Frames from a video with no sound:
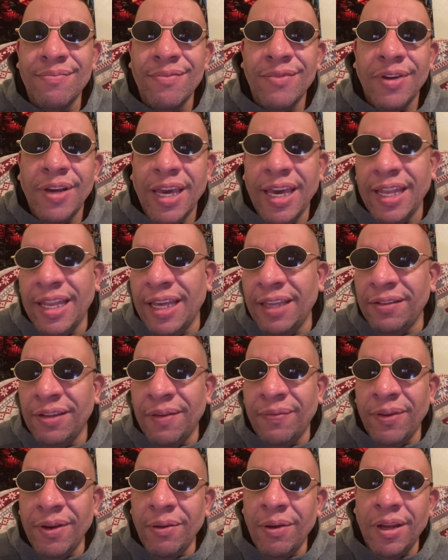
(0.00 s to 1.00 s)
Unless
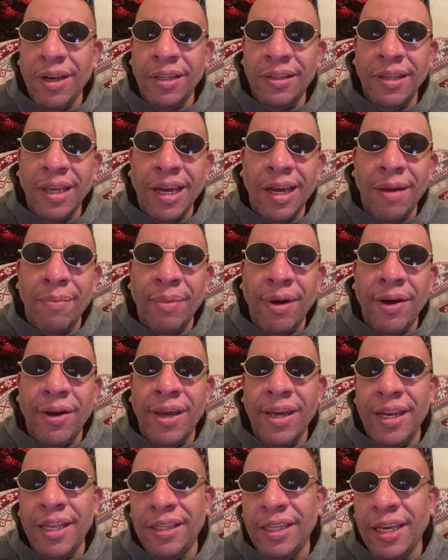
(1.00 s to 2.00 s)
if you want to talk about
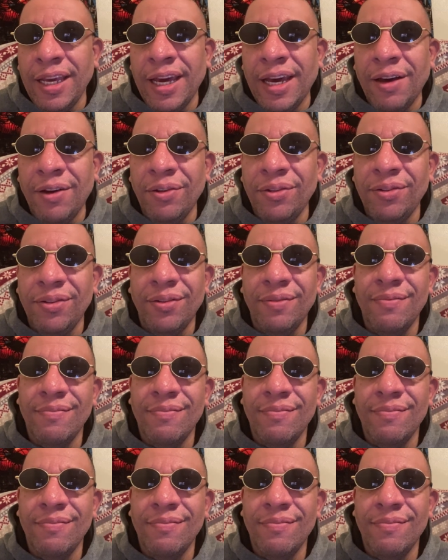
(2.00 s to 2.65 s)
anything else.